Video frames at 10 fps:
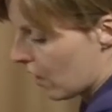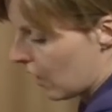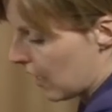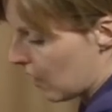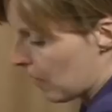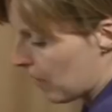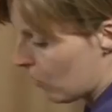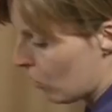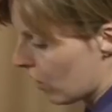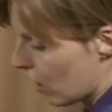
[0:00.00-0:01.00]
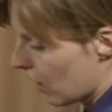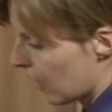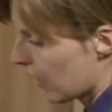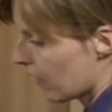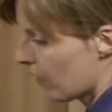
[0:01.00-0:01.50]
A little bit more
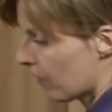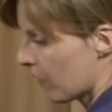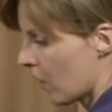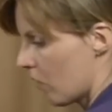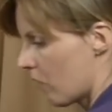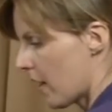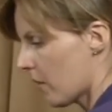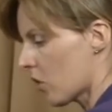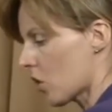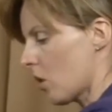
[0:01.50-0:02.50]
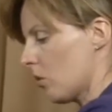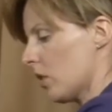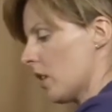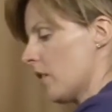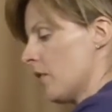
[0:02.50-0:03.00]
knuckling. Round the
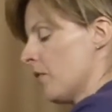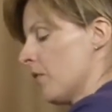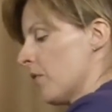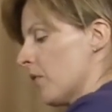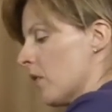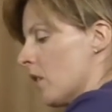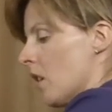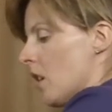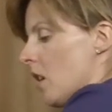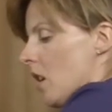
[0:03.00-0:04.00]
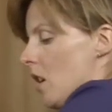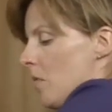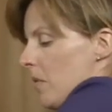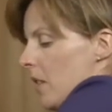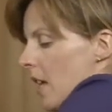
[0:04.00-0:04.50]
shoulder,
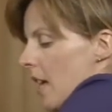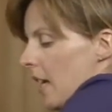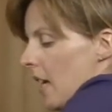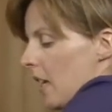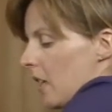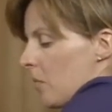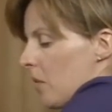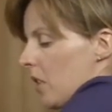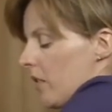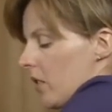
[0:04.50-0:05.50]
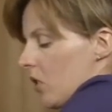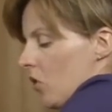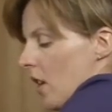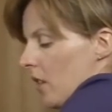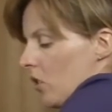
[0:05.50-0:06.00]
up the neck, and a bit of a
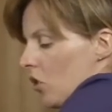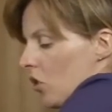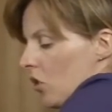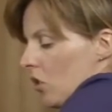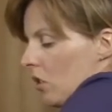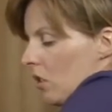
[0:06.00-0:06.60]
stretch.